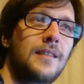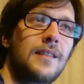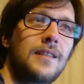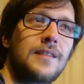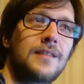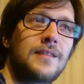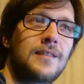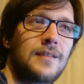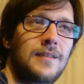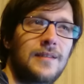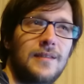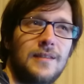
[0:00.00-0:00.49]

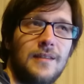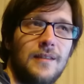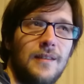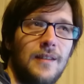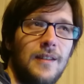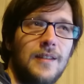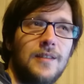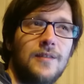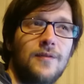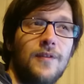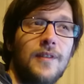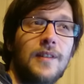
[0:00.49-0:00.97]
it's
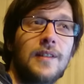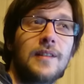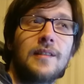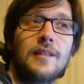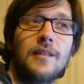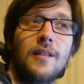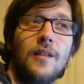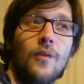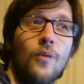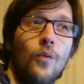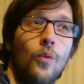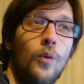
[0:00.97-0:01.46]
it
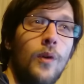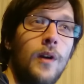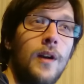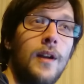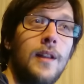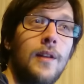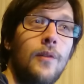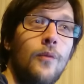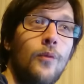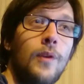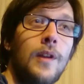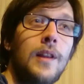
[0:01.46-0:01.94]
feels
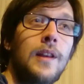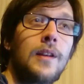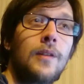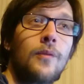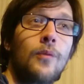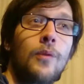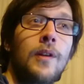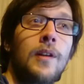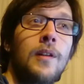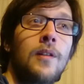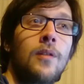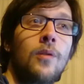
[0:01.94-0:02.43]
re really,
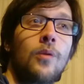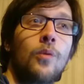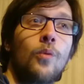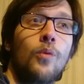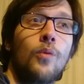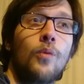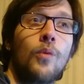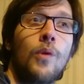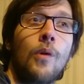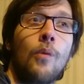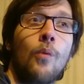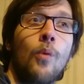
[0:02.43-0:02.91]
really
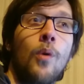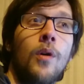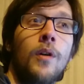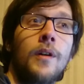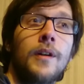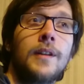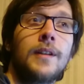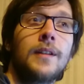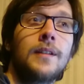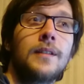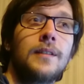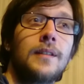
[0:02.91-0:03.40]

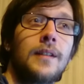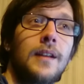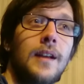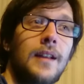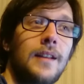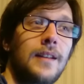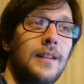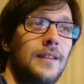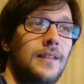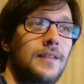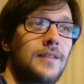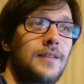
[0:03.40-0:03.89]
rewarding
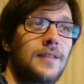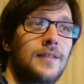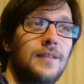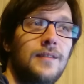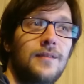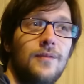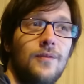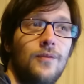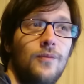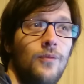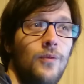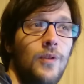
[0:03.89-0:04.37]
and
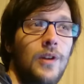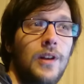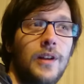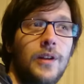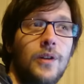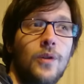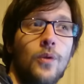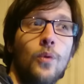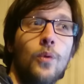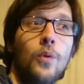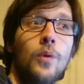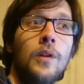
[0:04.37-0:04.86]
it's
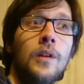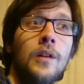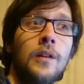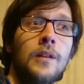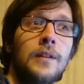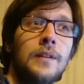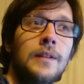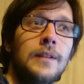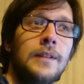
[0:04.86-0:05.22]
really cool.